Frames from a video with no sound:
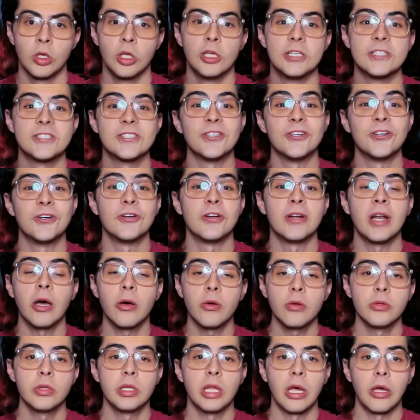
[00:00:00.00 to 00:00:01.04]
So
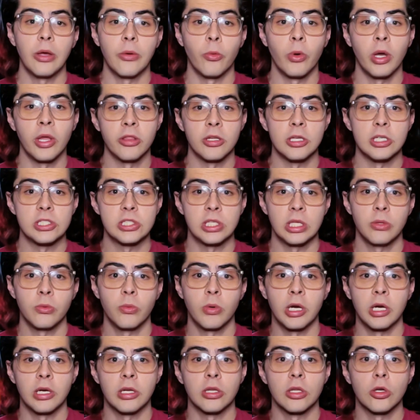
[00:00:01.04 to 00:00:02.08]
now that we understand what
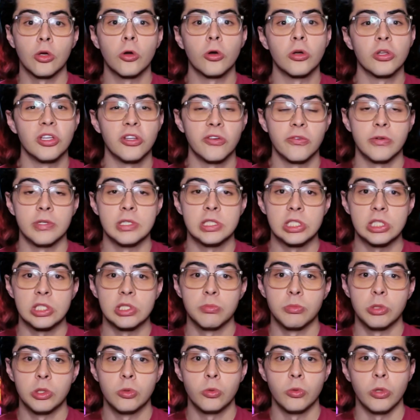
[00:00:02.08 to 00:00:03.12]
are the core differences
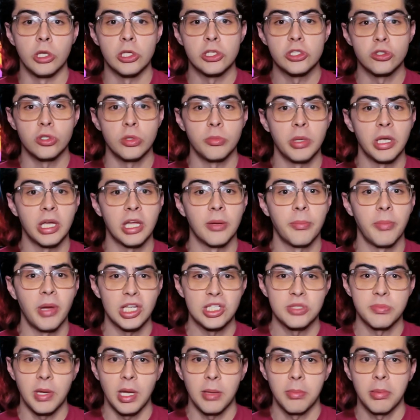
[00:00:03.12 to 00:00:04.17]
between a streaming and a
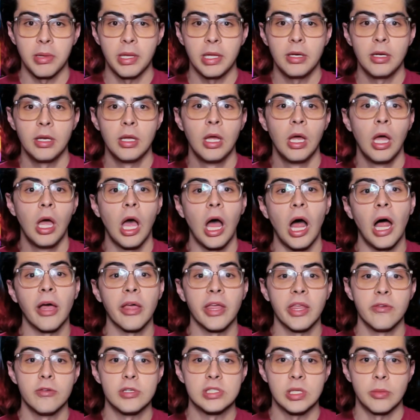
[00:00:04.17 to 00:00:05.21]
batch pipeline, I'll
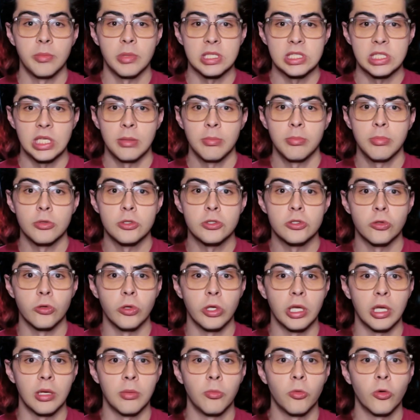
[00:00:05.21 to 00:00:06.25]
give you some examples so you
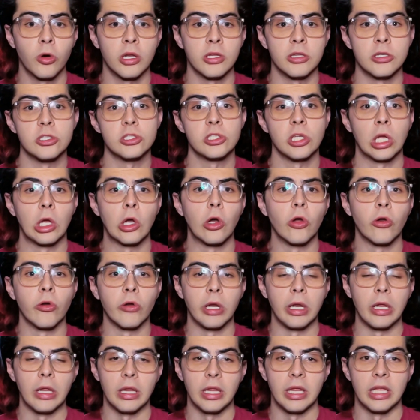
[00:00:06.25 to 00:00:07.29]
can more understand
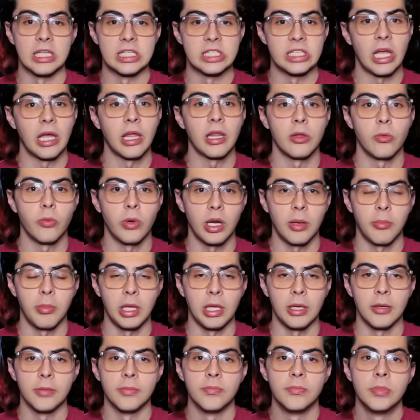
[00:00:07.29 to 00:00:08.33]
concretely exactly what I
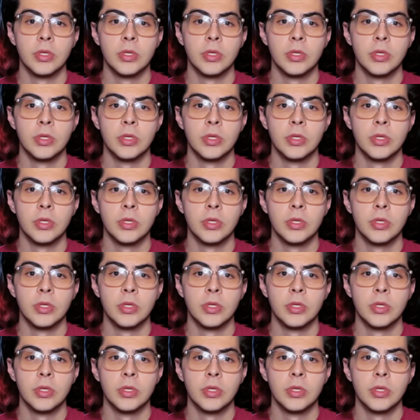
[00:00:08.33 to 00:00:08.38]
mean.